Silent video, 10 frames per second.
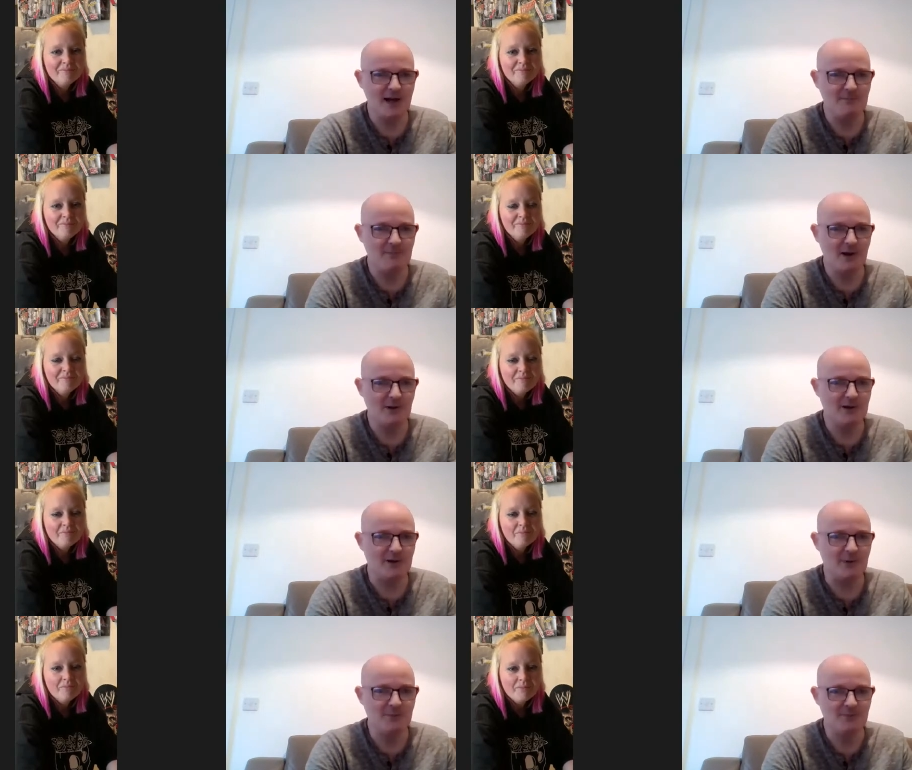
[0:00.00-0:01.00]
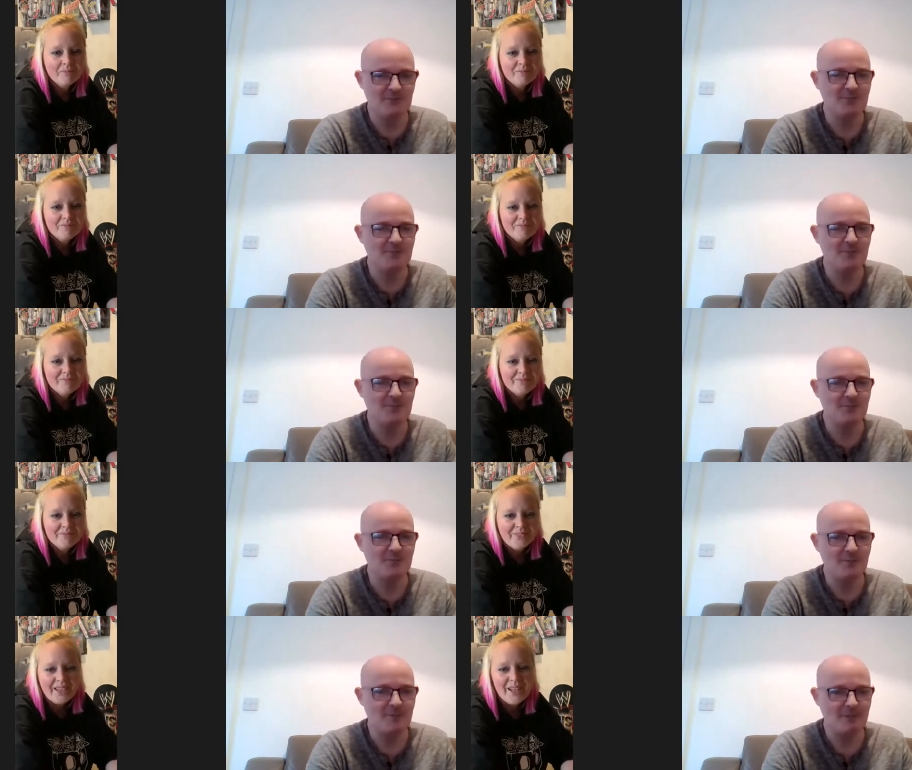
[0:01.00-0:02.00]
Speaker 1: Gem, how are you?
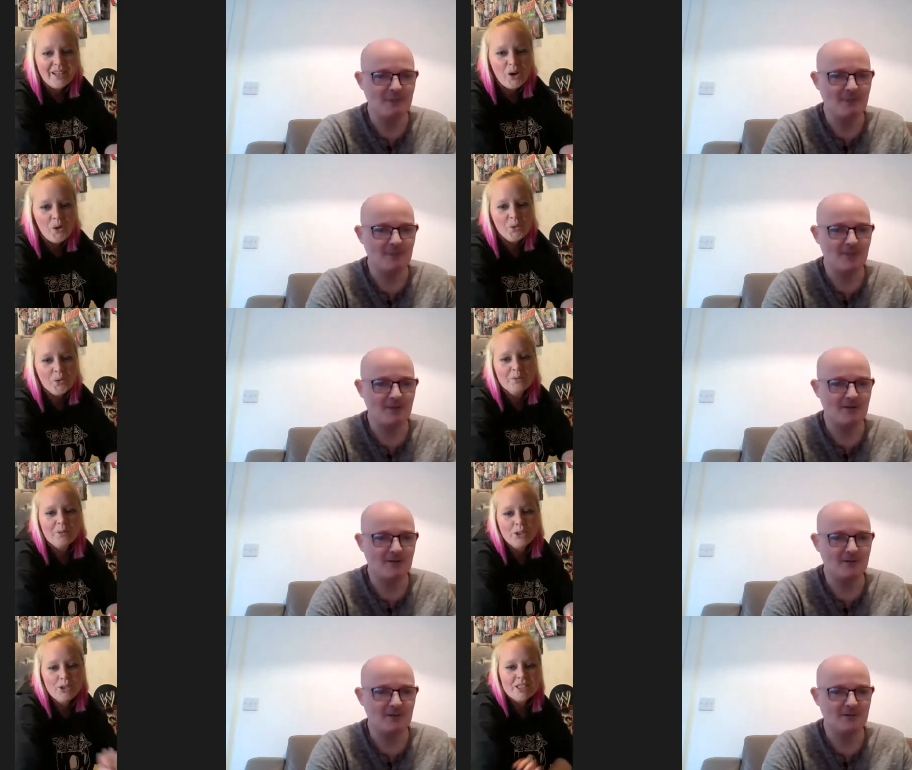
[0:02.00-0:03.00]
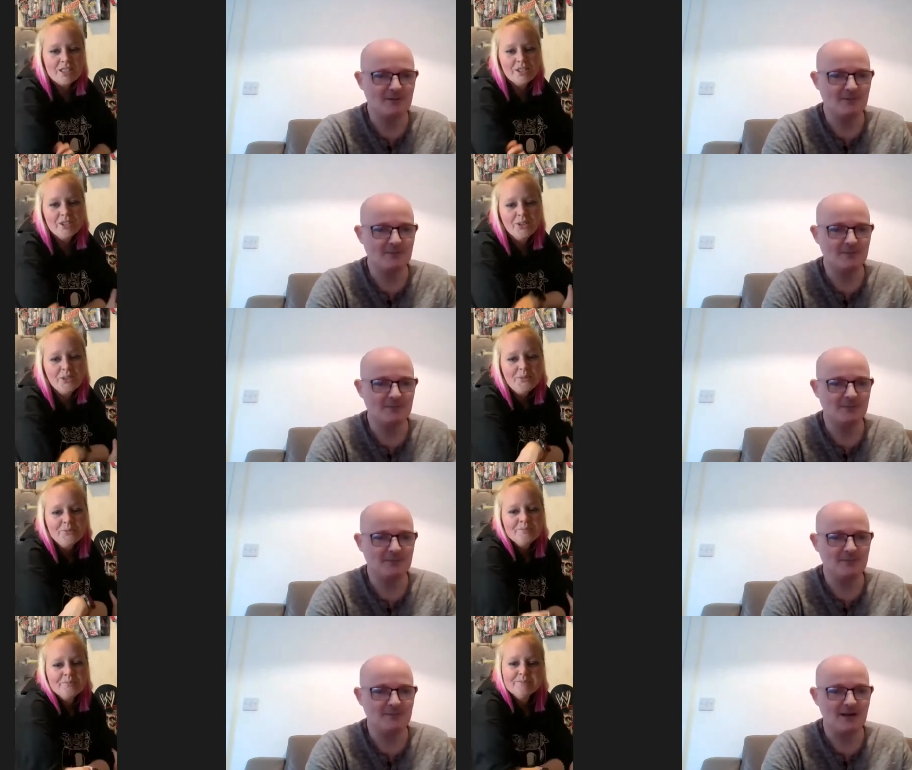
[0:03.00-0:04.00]
Speaker 2: Hello, I'm good. You?
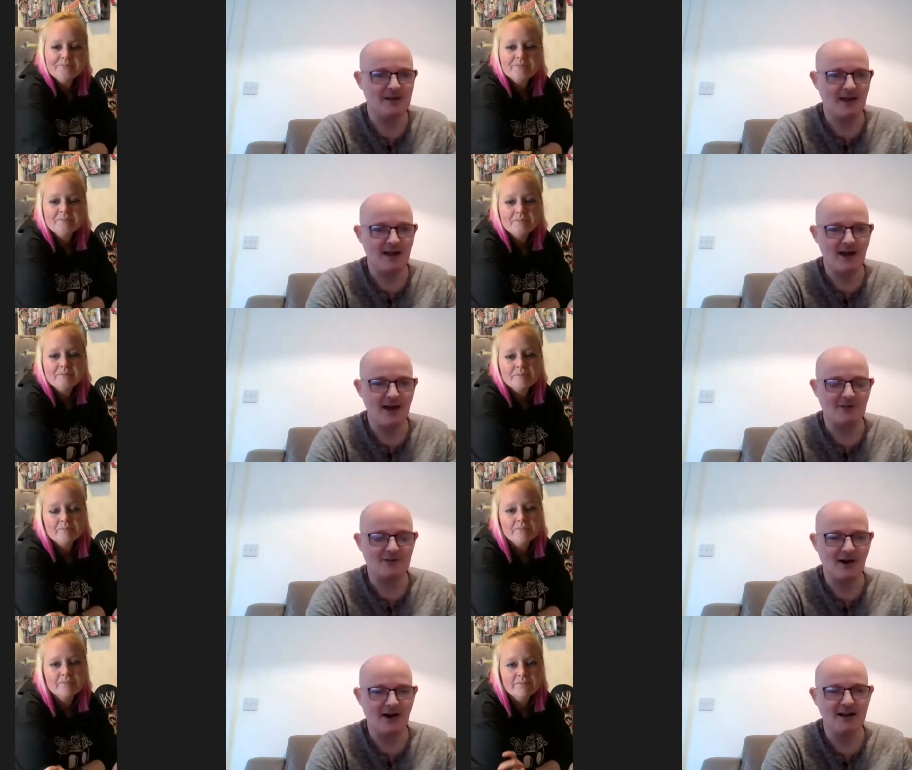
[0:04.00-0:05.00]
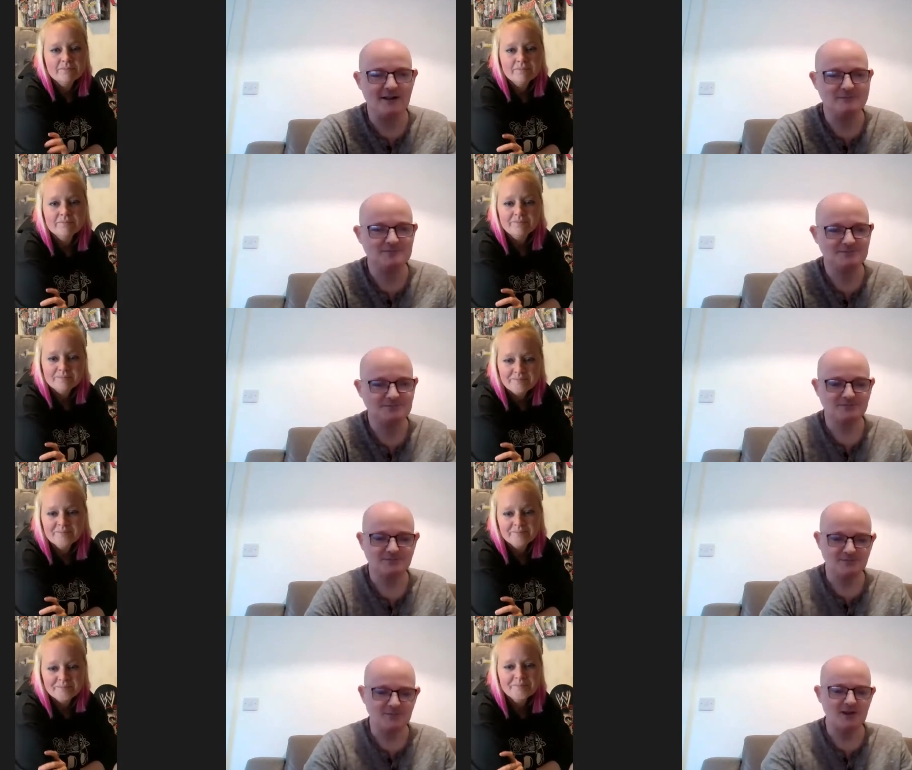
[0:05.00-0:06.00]
Speaker 1: Yeah, fine.
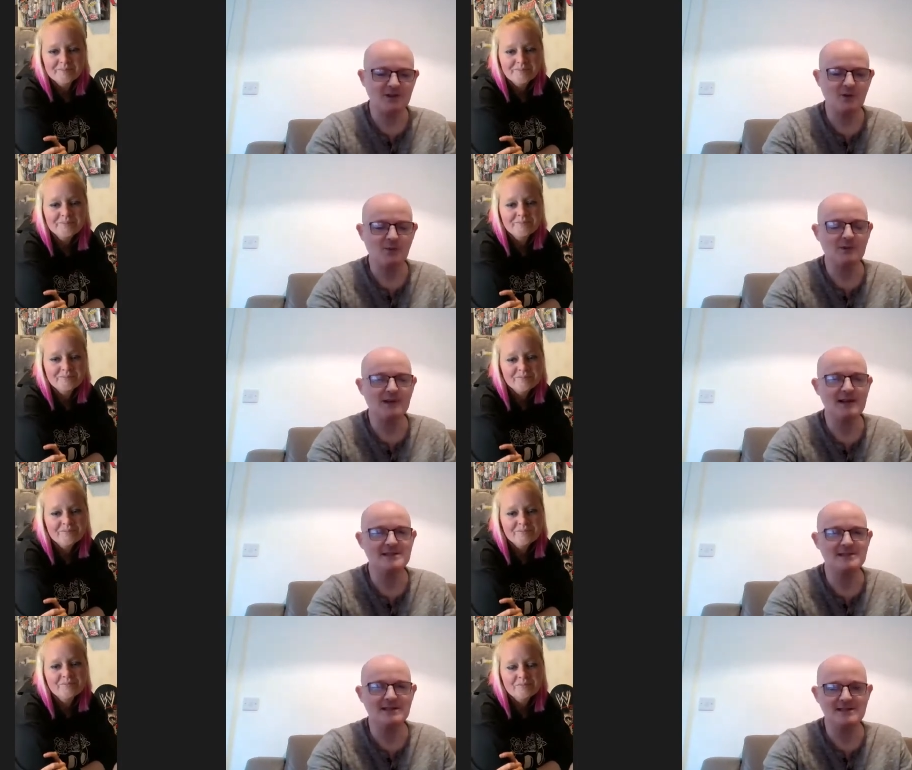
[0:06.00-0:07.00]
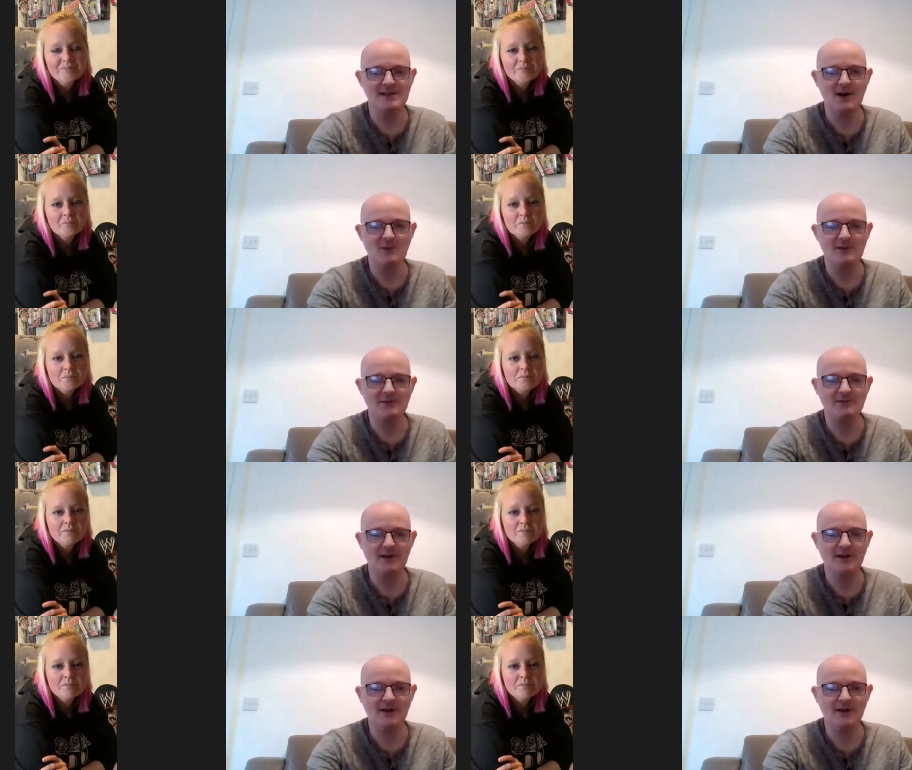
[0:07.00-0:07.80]
So let's start with